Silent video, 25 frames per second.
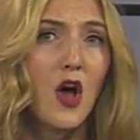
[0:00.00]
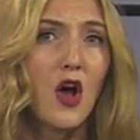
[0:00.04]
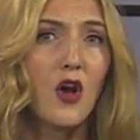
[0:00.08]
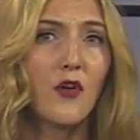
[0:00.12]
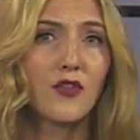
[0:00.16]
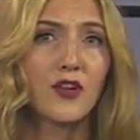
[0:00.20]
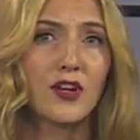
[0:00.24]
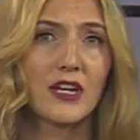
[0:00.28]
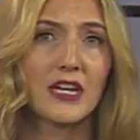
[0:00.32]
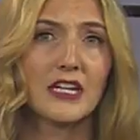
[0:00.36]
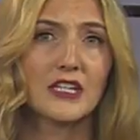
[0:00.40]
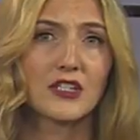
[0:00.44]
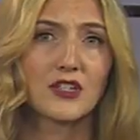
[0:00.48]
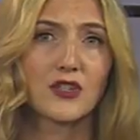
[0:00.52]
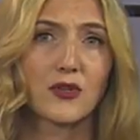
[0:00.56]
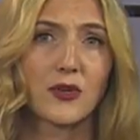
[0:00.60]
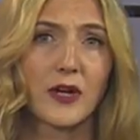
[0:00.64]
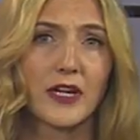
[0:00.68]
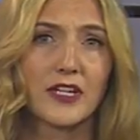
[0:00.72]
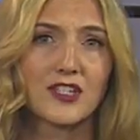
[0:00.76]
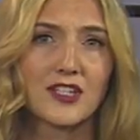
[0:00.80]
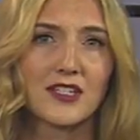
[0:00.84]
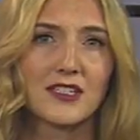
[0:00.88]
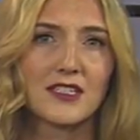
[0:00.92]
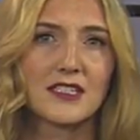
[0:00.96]
over in East
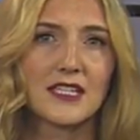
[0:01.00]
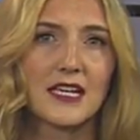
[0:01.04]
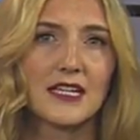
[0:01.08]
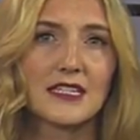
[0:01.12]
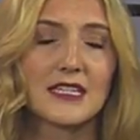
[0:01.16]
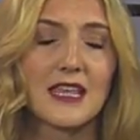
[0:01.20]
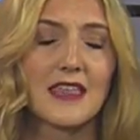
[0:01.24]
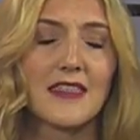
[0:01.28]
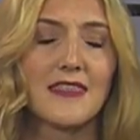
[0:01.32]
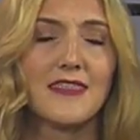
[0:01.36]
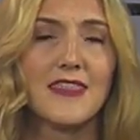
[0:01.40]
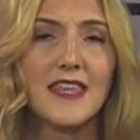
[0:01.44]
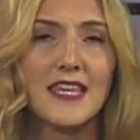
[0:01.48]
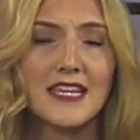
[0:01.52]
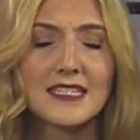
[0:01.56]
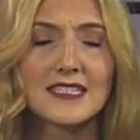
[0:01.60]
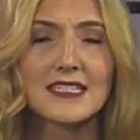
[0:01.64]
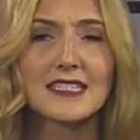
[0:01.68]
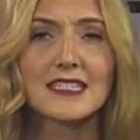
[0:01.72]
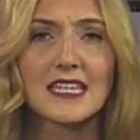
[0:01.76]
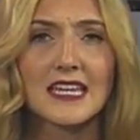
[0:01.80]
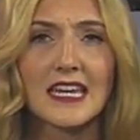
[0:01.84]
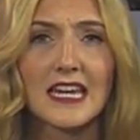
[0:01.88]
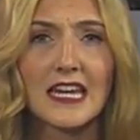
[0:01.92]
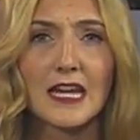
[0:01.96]
Croatia and says
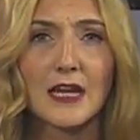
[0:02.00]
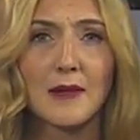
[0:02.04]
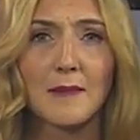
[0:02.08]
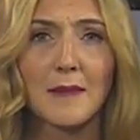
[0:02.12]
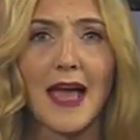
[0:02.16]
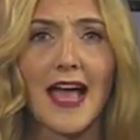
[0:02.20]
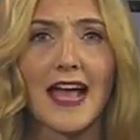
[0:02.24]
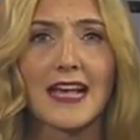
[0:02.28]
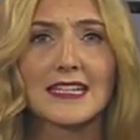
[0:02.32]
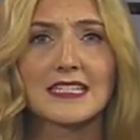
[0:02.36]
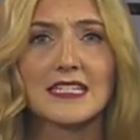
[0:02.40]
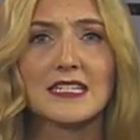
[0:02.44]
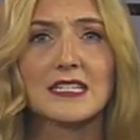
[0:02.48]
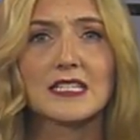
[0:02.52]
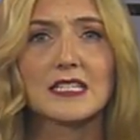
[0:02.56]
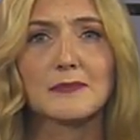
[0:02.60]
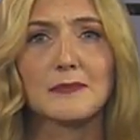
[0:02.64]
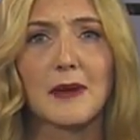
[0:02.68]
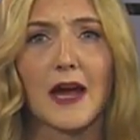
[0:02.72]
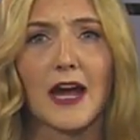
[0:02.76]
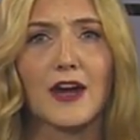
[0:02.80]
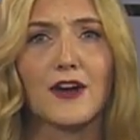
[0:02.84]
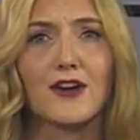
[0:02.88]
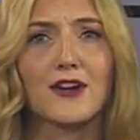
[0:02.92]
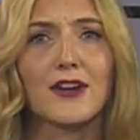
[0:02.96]
this team has
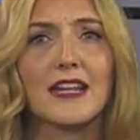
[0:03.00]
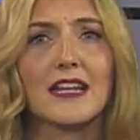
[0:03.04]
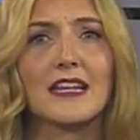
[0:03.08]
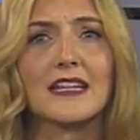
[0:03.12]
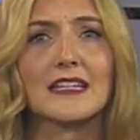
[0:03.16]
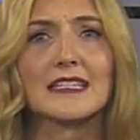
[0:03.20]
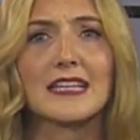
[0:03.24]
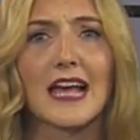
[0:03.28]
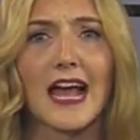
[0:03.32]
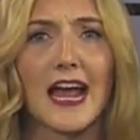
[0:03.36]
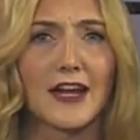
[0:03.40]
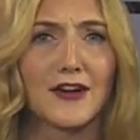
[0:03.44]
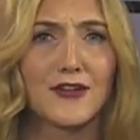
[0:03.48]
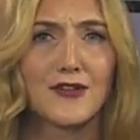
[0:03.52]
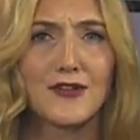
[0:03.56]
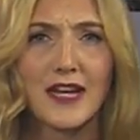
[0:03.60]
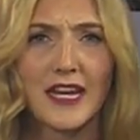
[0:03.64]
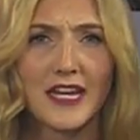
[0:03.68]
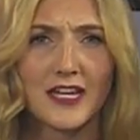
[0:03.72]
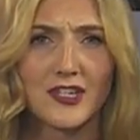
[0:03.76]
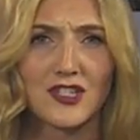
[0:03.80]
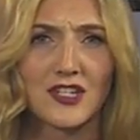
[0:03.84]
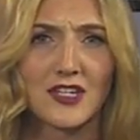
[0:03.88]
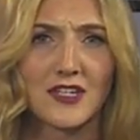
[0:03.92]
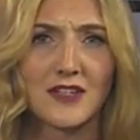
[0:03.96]
inspired an entire
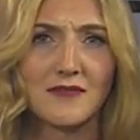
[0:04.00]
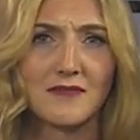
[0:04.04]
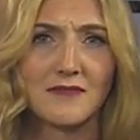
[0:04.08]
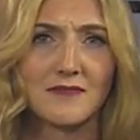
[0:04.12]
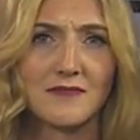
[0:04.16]
nation.